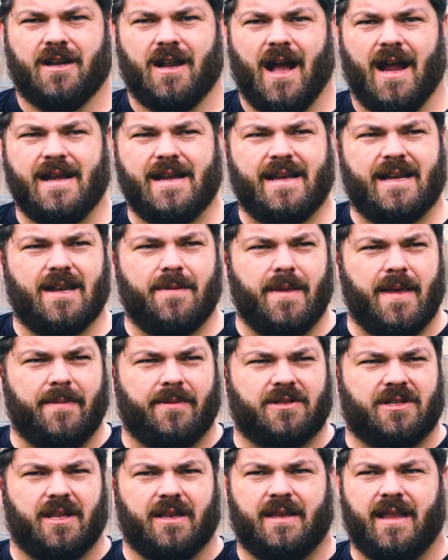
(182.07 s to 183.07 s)
I needed to be able
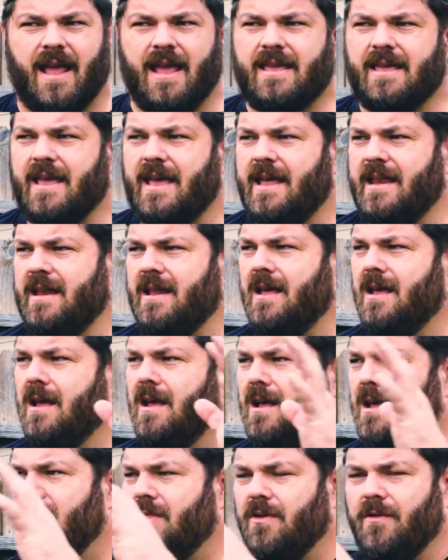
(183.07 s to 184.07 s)
to take in
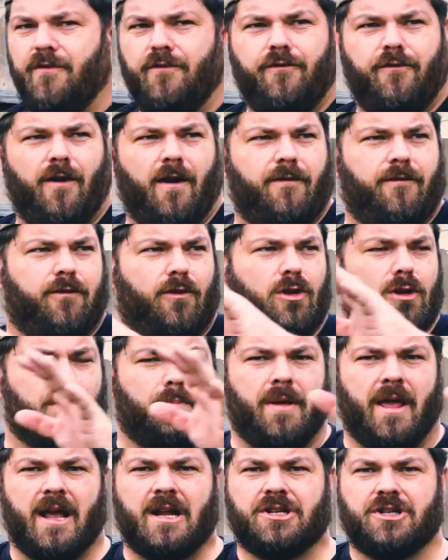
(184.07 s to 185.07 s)
a fuller
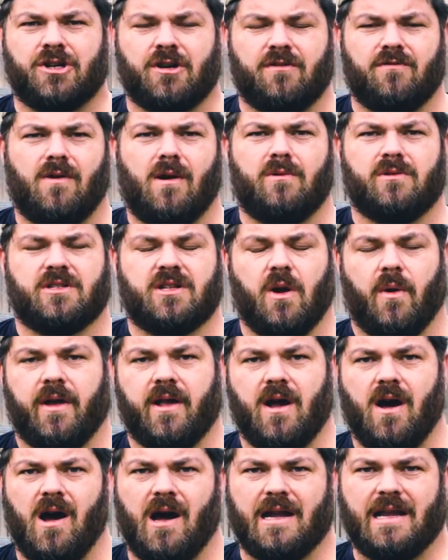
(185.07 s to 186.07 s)
picture of what was going
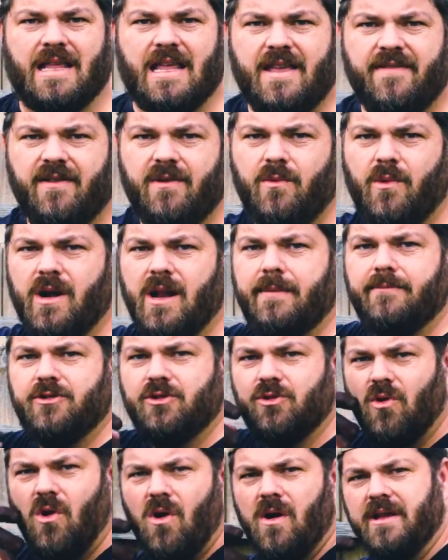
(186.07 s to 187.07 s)
on, even when I'm
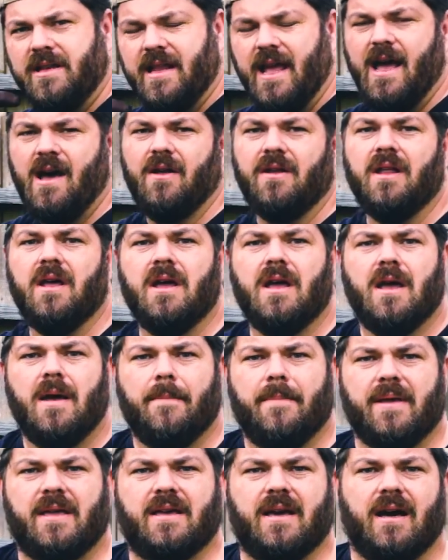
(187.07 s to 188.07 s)
drawing down,
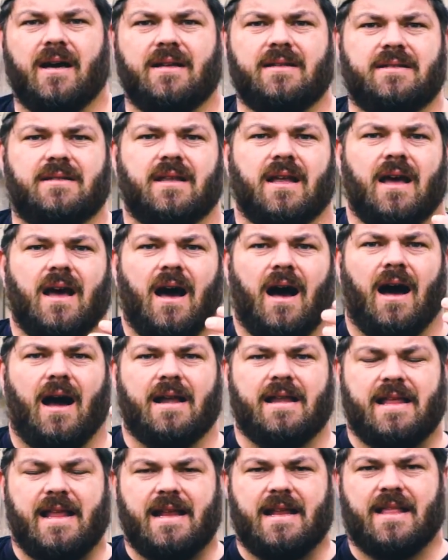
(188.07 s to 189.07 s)
because I
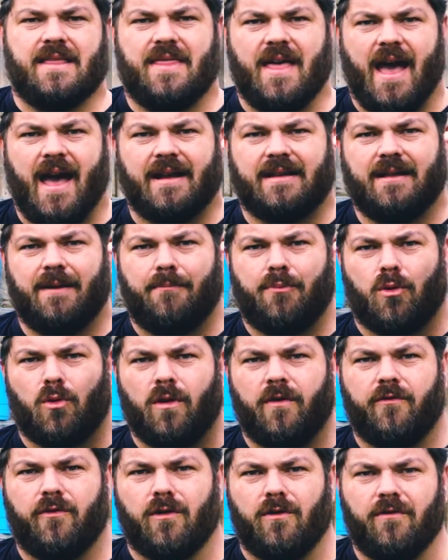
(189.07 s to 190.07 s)
needed that
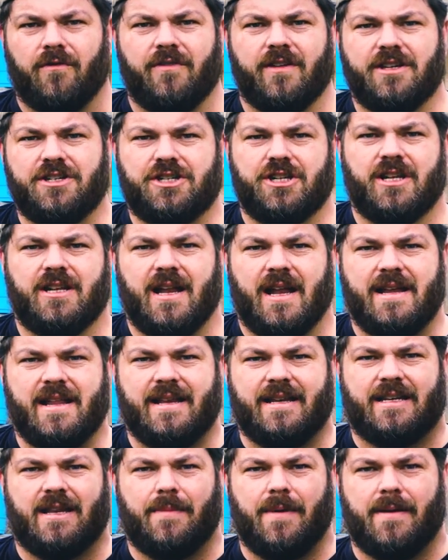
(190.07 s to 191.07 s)
peripheral vision. I
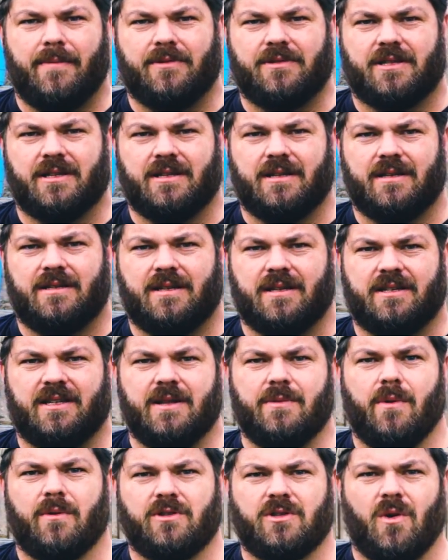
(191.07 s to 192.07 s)
needed to be able to see
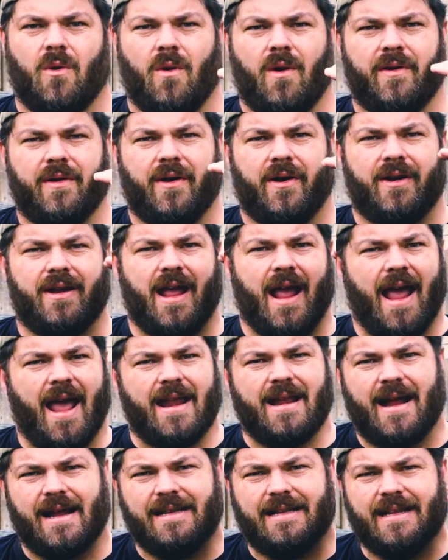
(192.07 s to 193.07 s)
what was going on, and
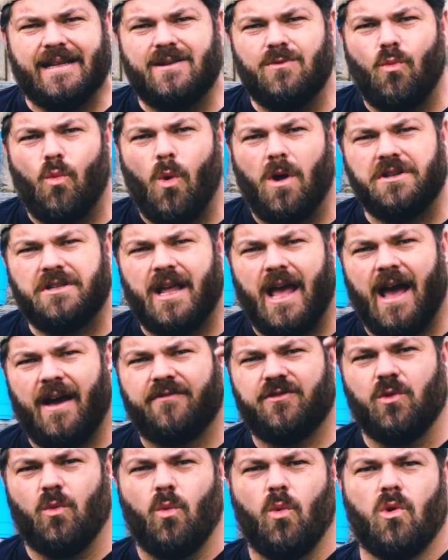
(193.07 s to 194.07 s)
I didn't want to have
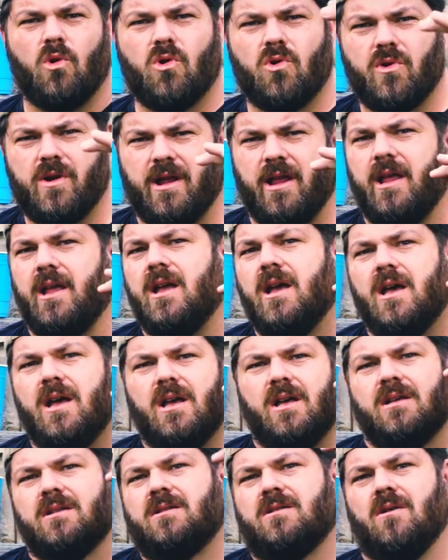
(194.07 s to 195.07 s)
to worry
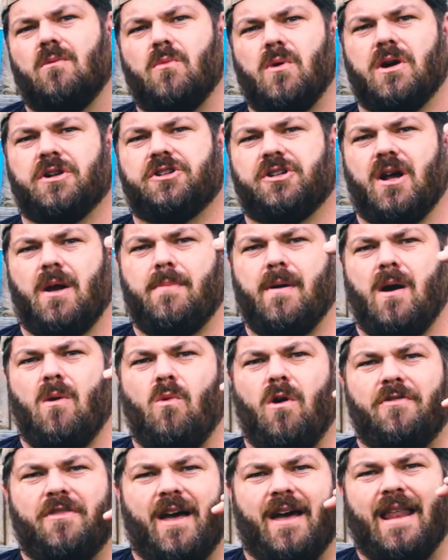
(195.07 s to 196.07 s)
so much about
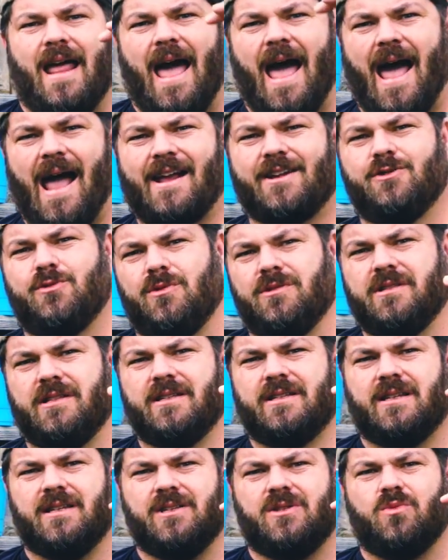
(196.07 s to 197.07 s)
what that actual
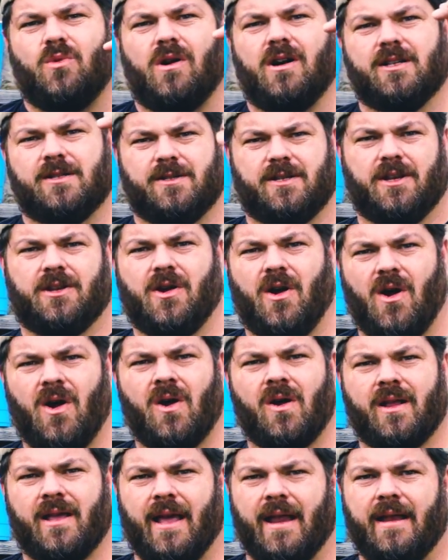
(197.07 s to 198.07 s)
distance was to
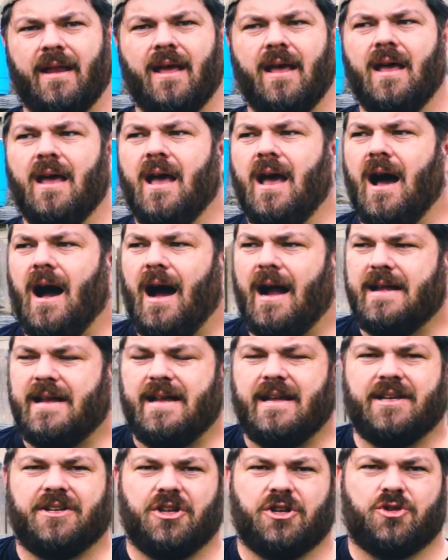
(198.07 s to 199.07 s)
target. I
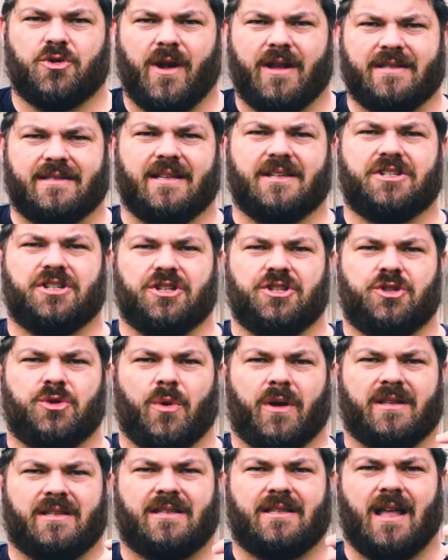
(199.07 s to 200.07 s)
needed to transition to
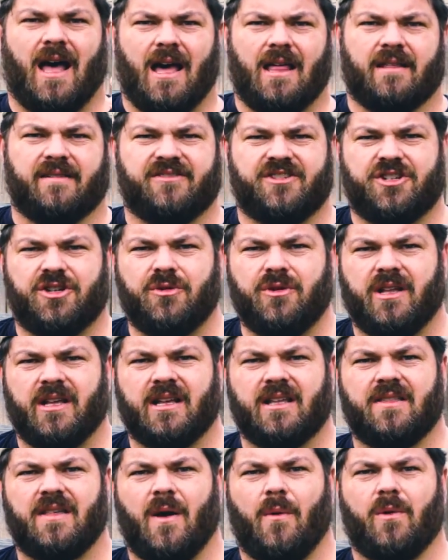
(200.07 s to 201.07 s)
a style of
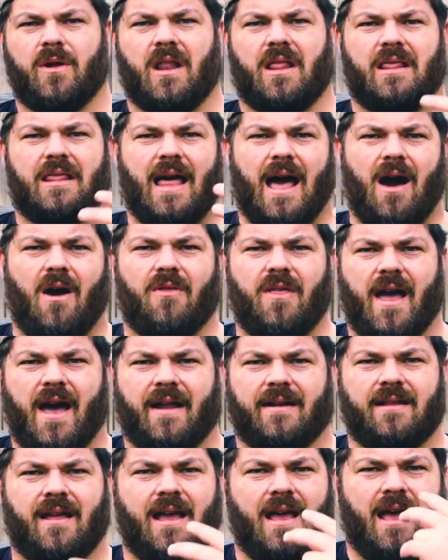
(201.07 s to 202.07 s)
shooting that would allow
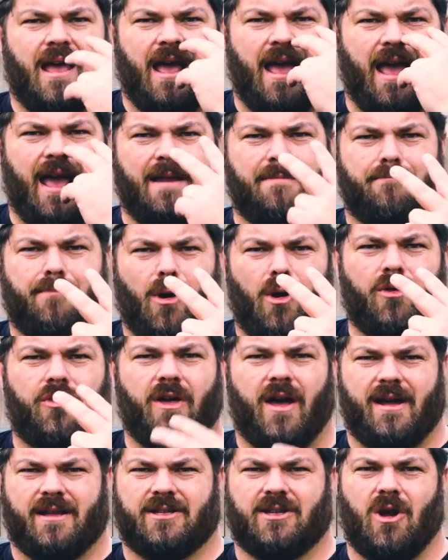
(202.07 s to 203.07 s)
that, and both
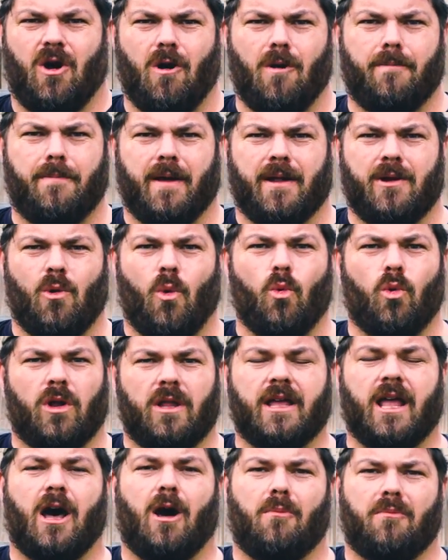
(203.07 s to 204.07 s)
eyes open really
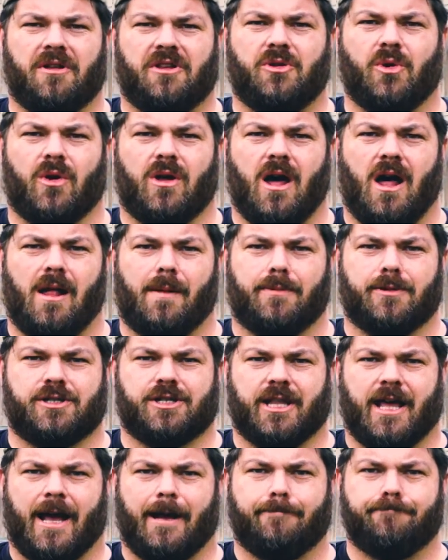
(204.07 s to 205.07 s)
helped me to accomplish
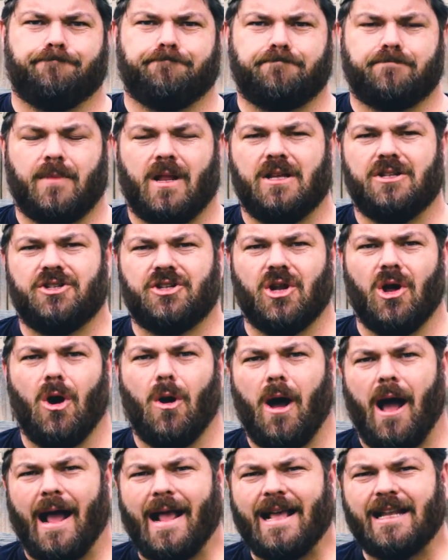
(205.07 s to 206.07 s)
that. So
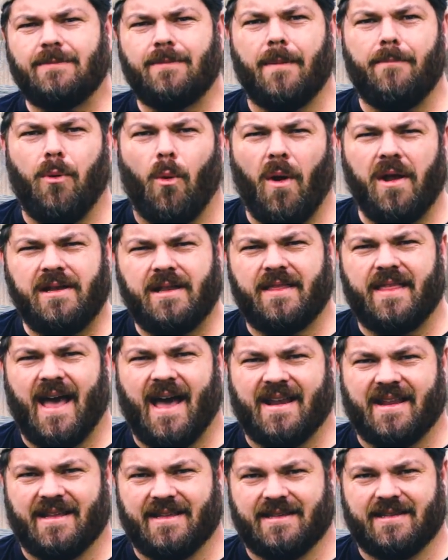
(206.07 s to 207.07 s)
I guess my point to that
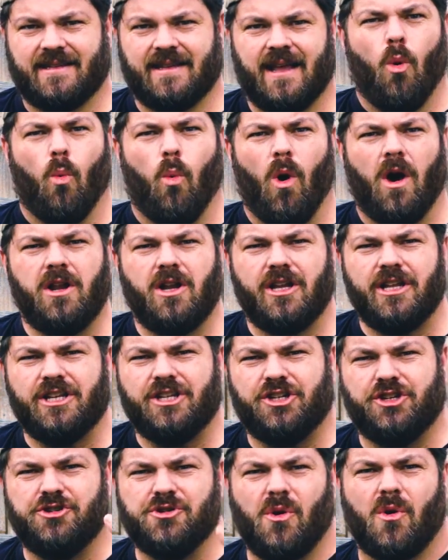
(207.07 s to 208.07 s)
is, what
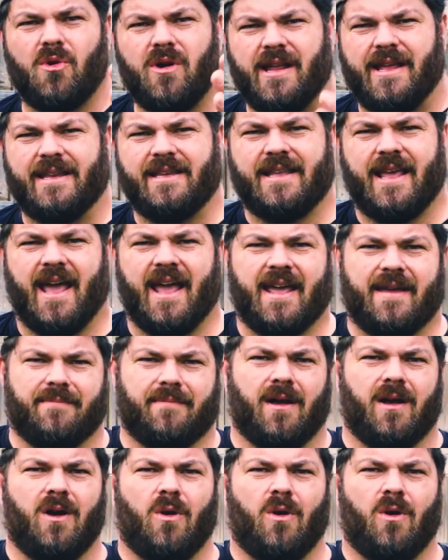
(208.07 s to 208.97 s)
is your end game?